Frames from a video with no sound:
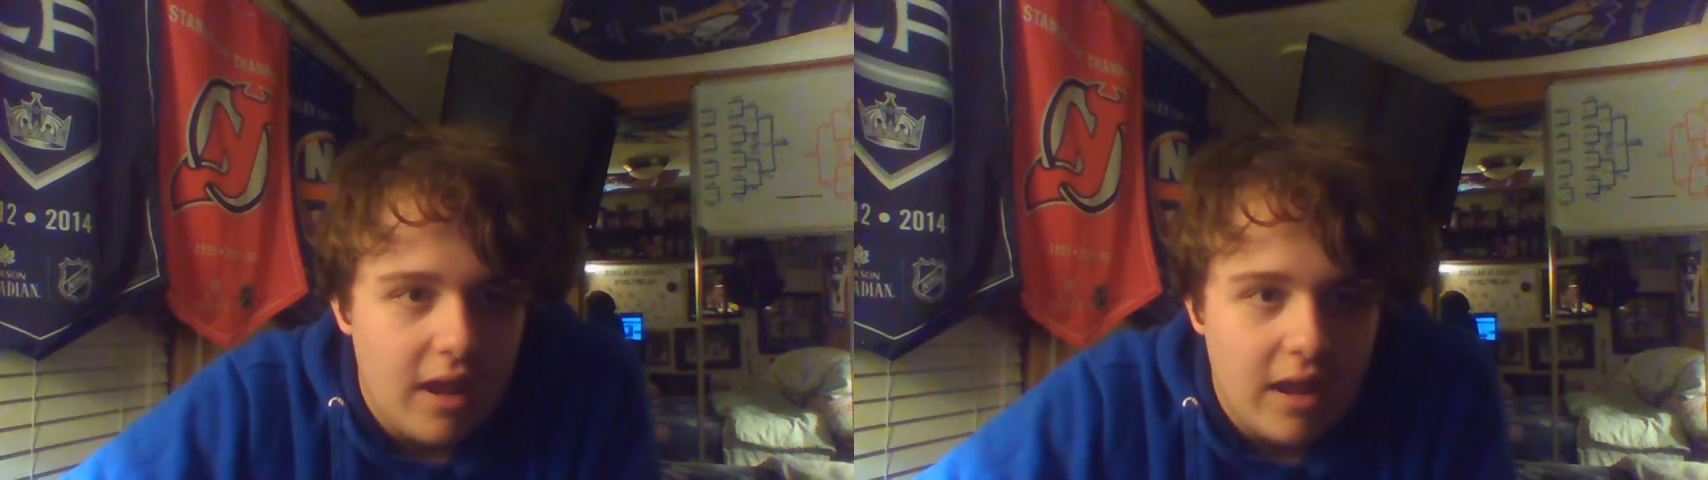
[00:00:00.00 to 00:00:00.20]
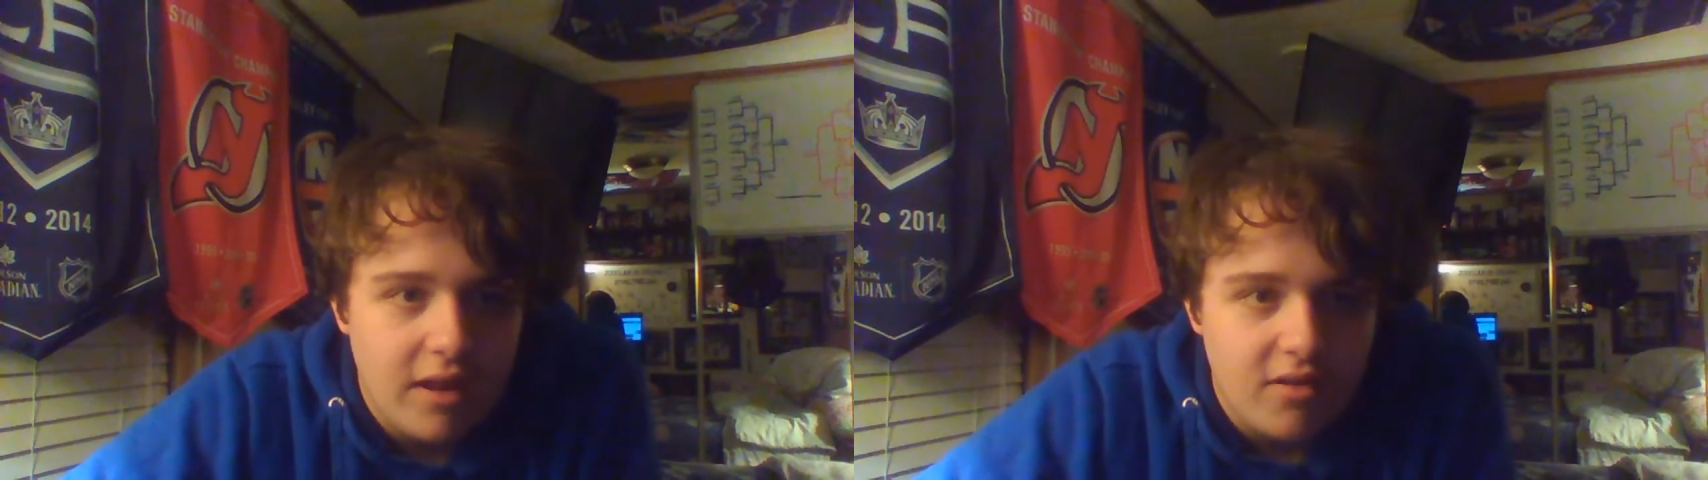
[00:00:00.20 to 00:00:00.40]

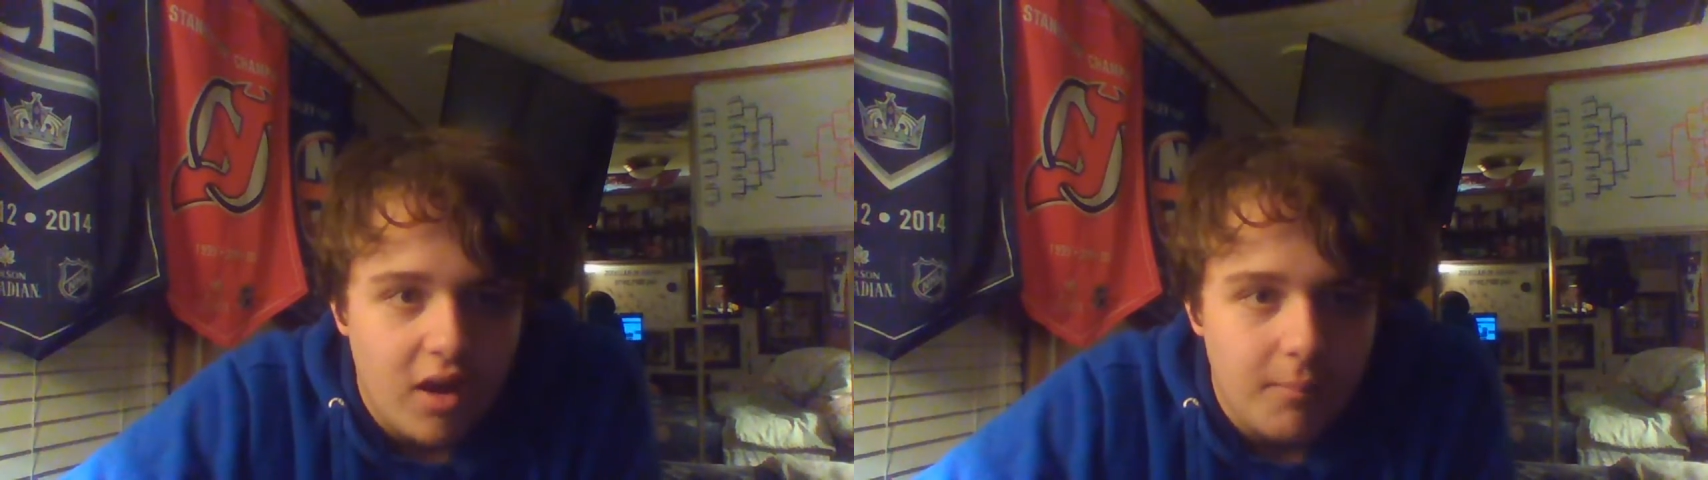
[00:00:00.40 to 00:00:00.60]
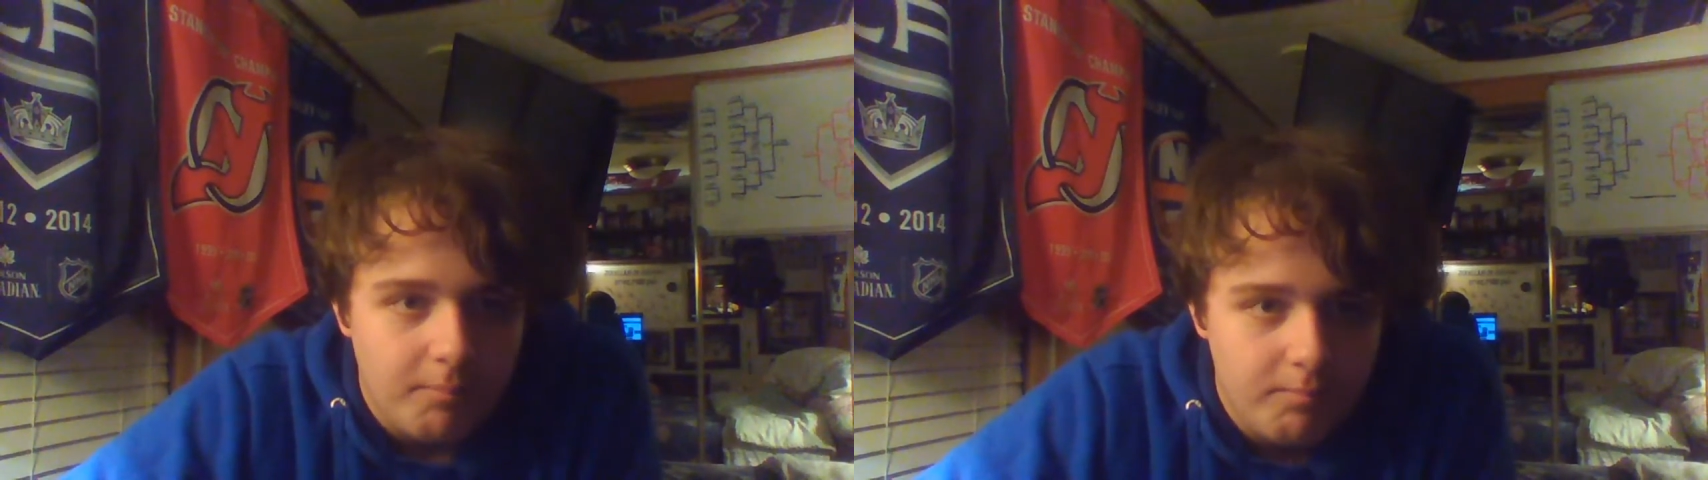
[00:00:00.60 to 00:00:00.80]
and
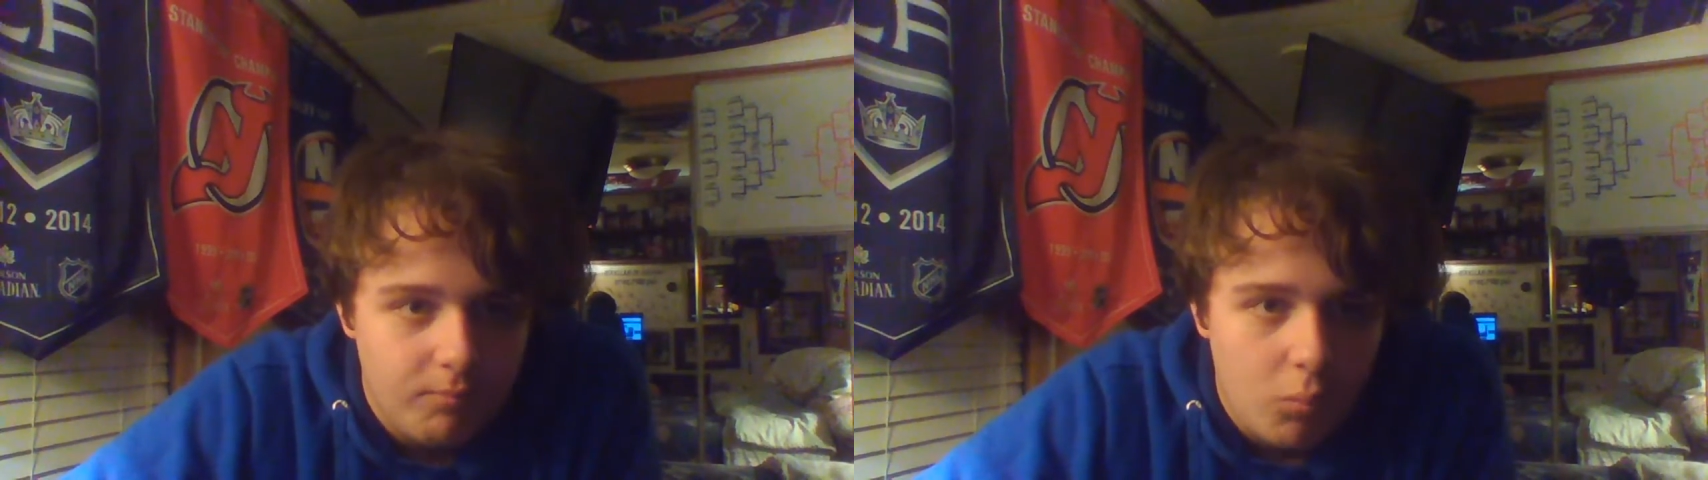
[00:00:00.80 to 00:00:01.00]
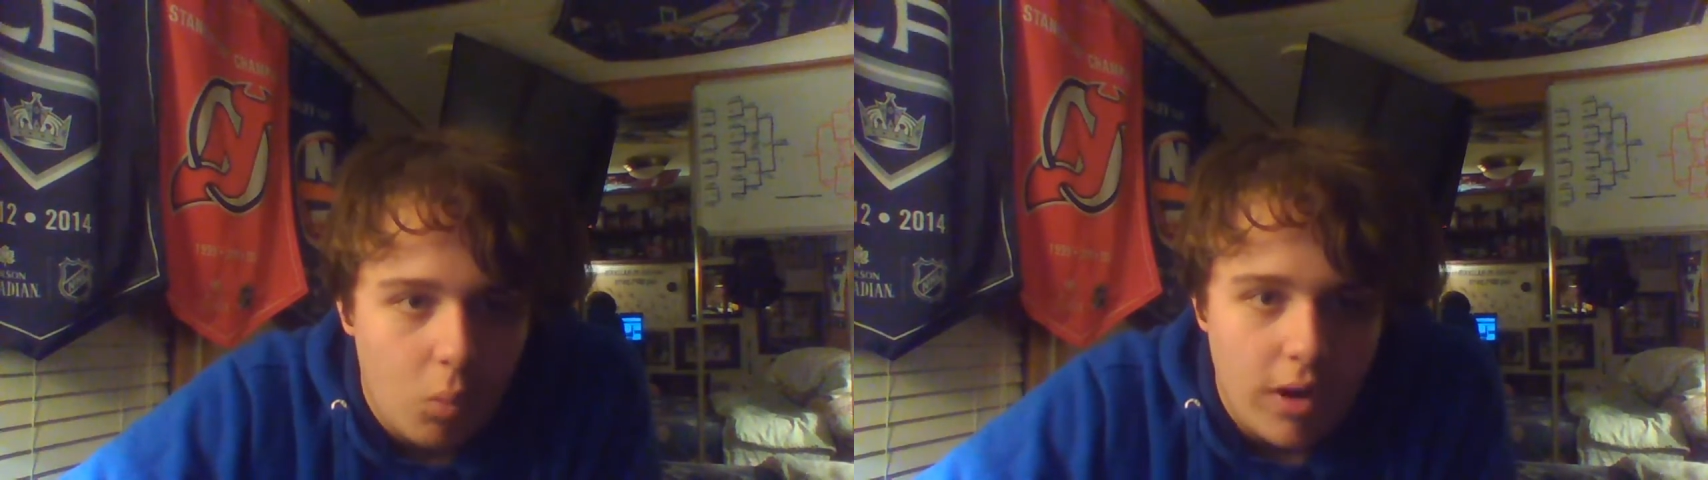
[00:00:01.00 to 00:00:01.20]

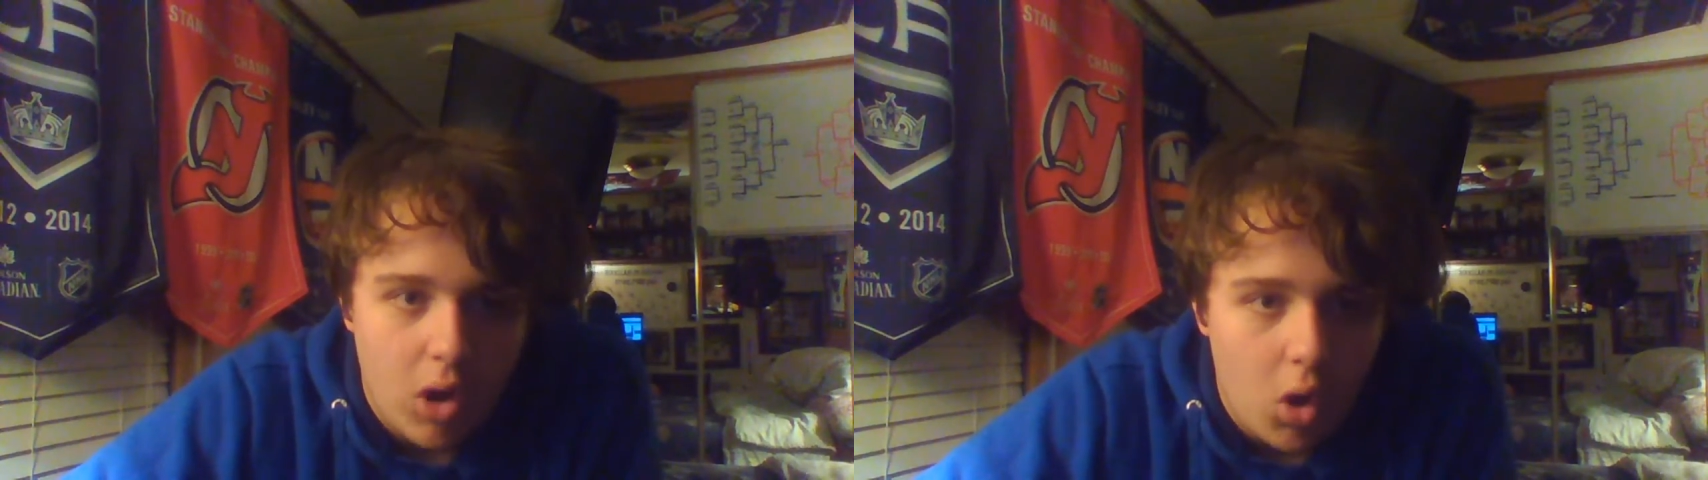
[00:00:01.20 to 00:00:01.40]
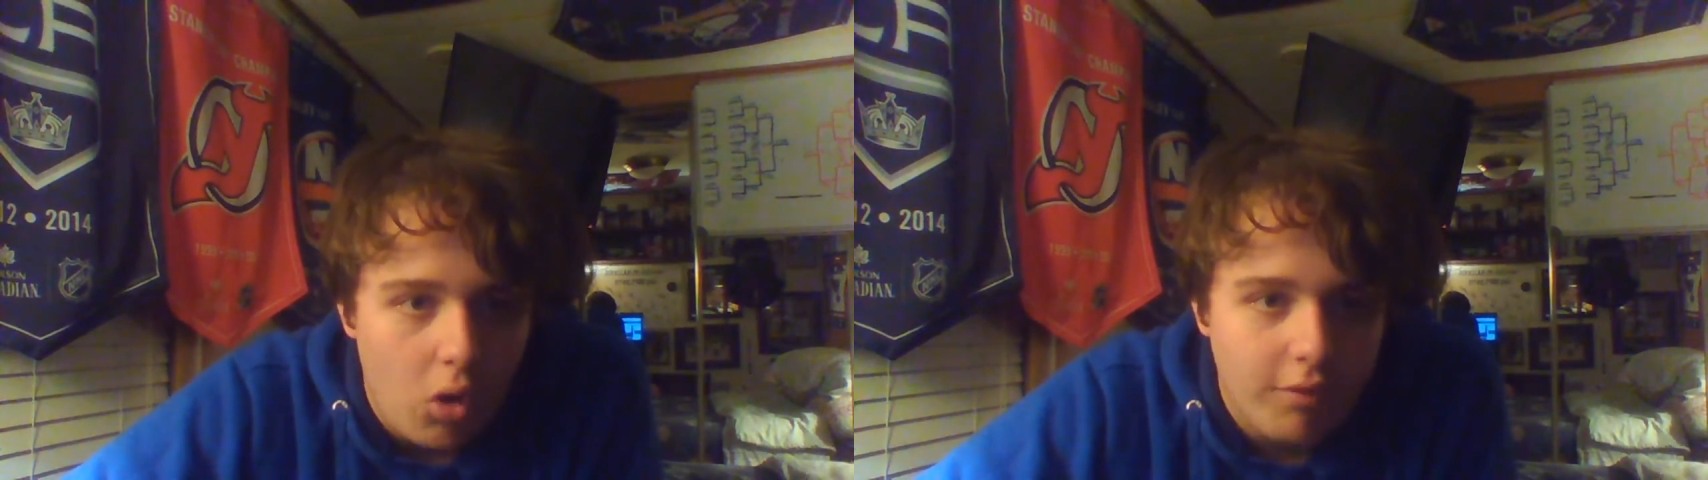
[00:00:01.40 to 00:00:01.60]

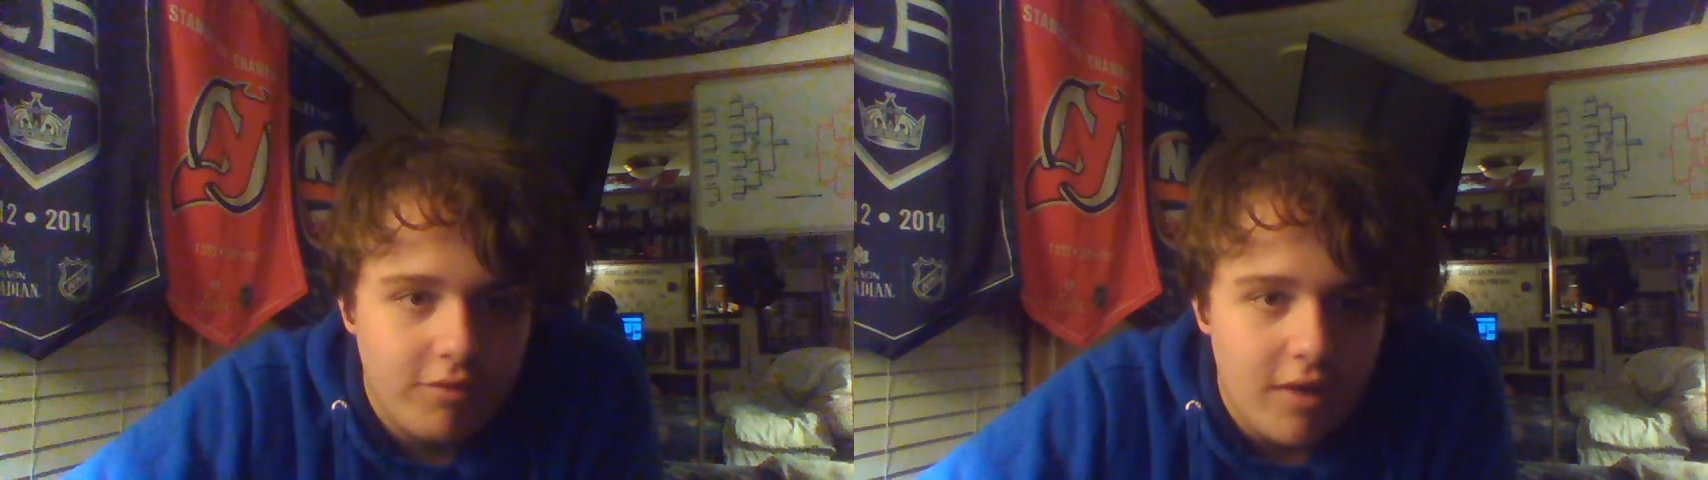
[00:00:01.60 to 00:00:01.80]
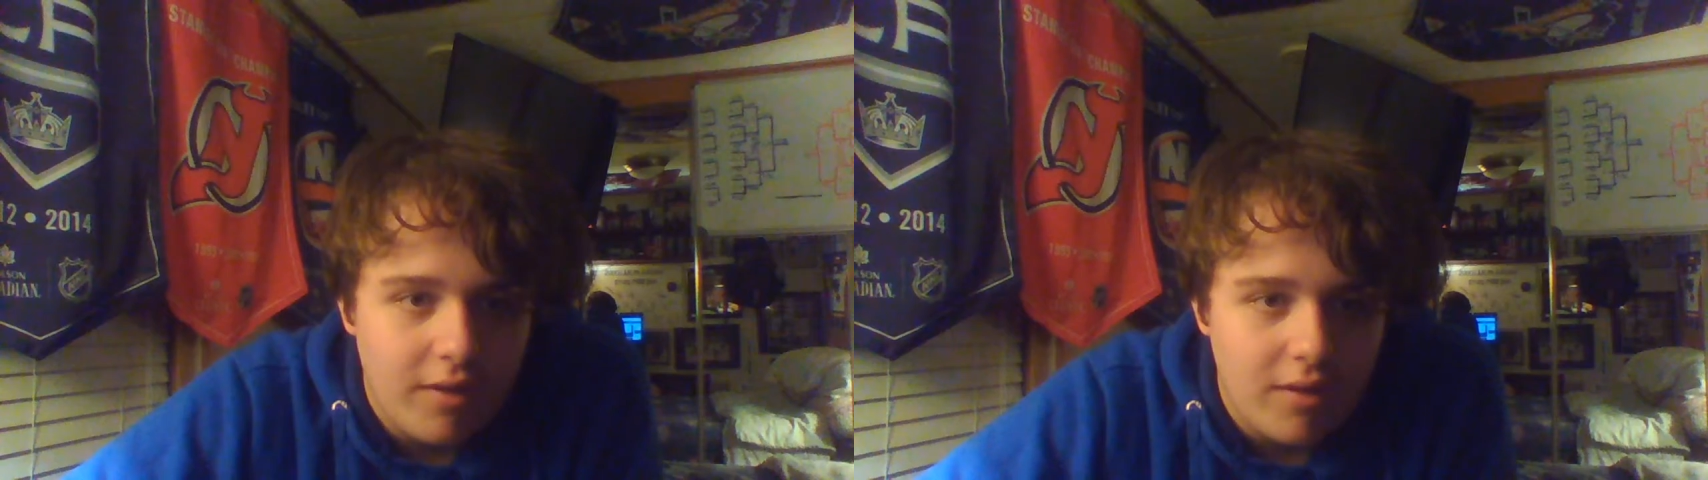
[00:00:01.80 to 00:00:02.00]

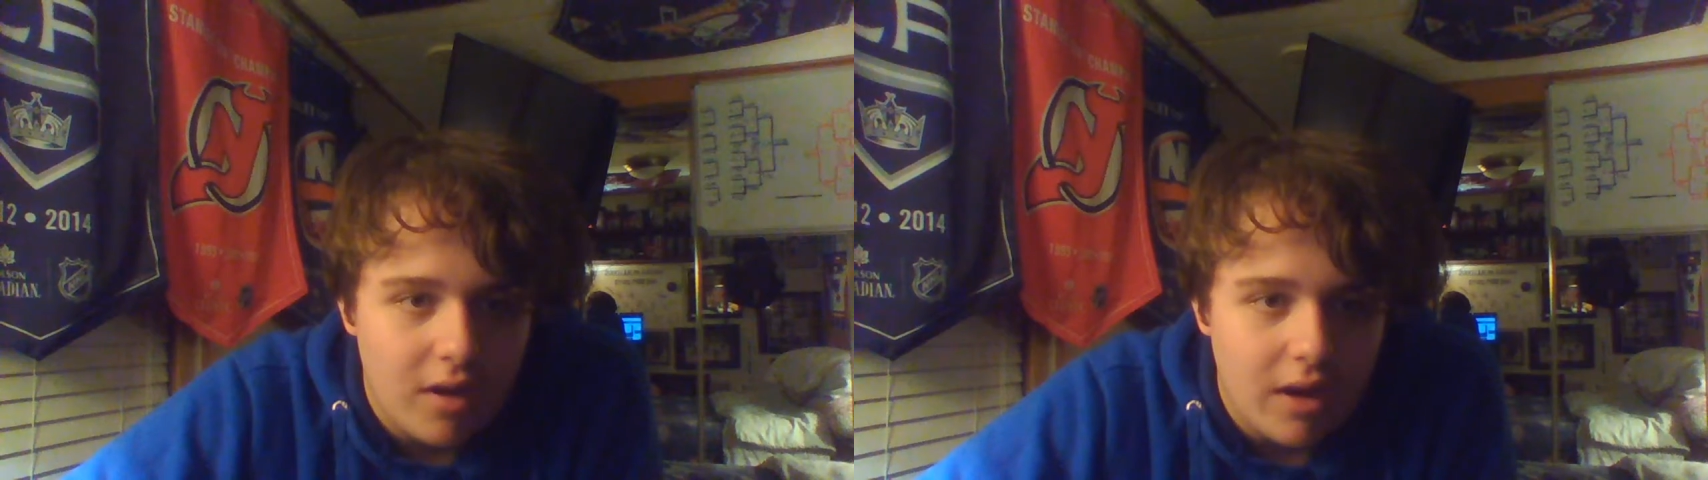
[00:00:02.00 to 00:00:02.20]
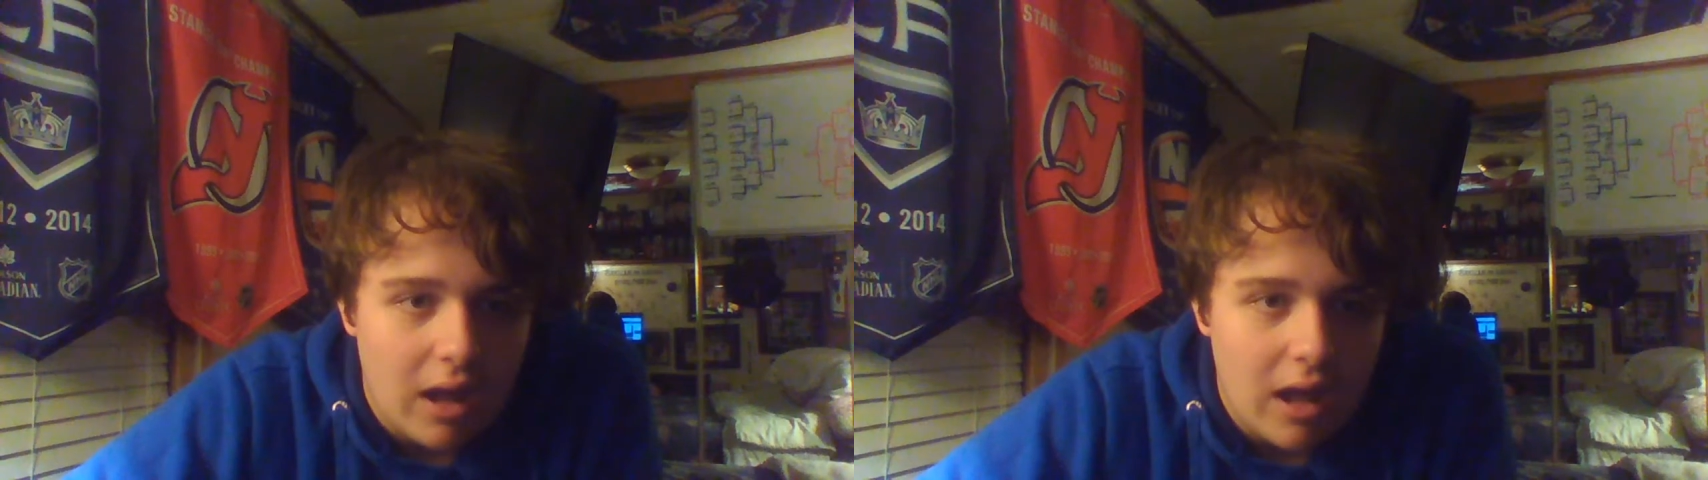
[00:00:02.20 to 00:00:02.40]
done,